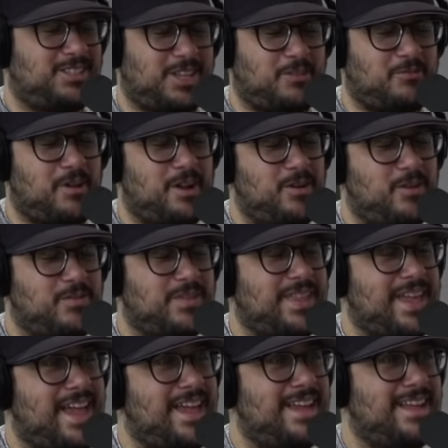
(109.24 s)
It's like right over
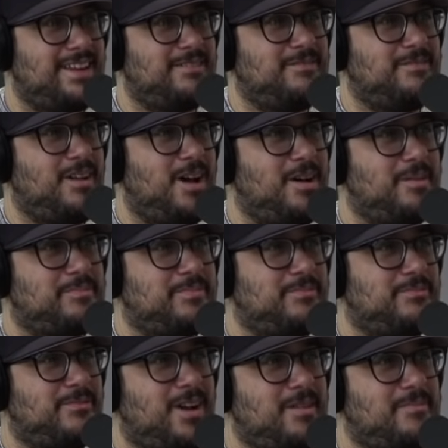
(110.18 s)
the head and up,
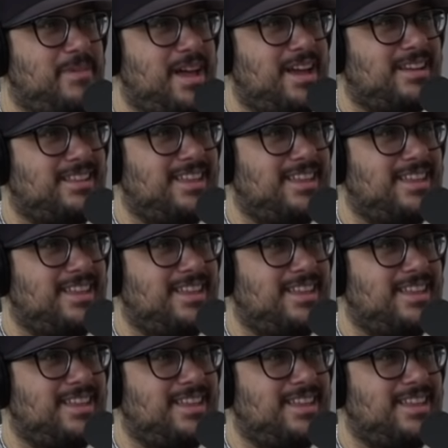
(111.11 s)
right back